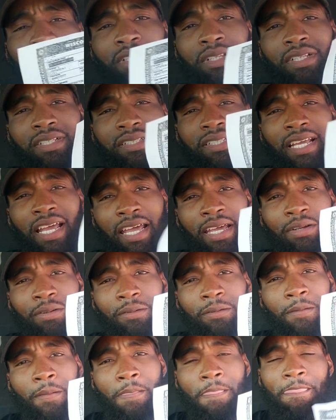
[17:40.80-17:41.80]
trailer
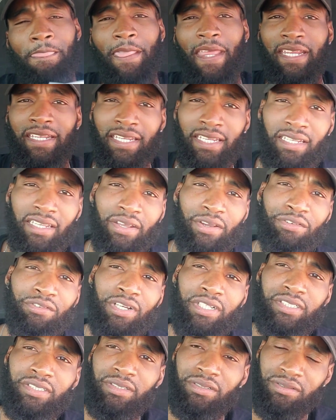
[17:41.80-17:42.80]
title. They need the
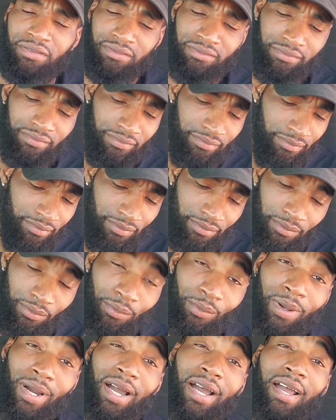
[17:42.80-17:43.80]
original.
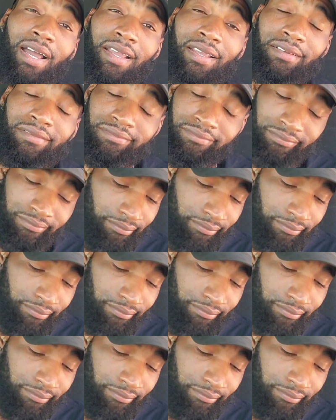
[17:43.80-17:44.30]
Why?